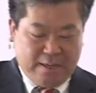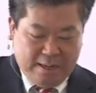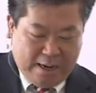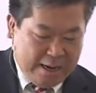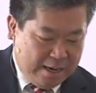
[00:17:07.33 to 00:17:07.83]

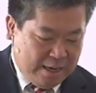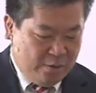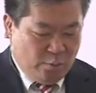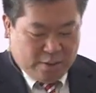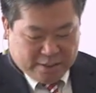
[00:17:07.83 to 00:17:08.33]
I, and
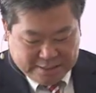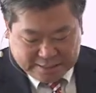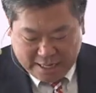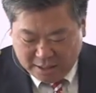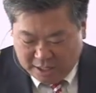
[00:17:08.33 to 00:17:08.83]
one of the things that
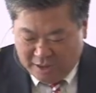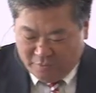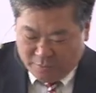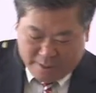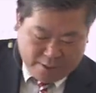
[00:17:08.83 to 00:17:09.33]
I love
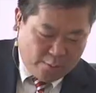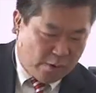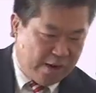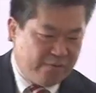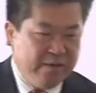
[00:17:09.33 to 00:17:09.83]
about my
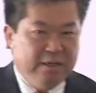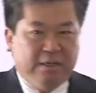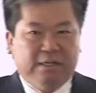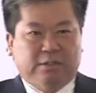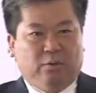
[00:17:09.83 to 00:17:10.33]
wife
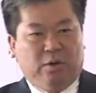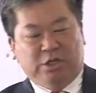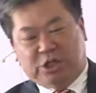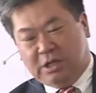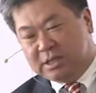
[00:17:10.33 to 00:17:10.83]
is when
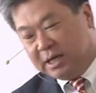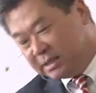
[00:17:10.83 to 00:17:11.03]
she does